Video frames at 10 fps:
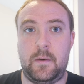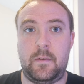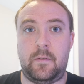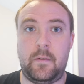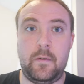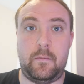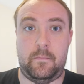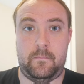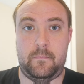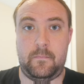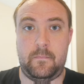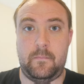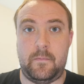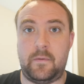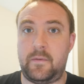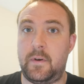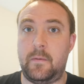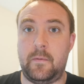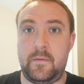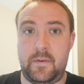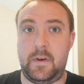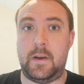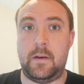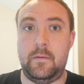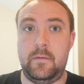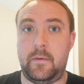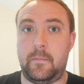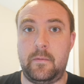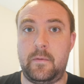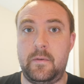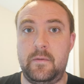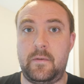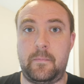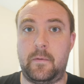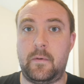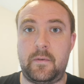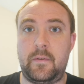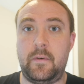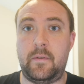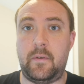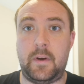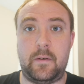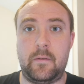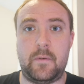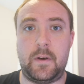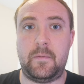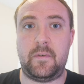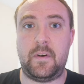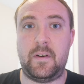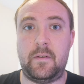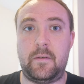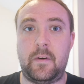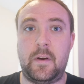So, I'll say it once again to all those obnoxious ignoramuses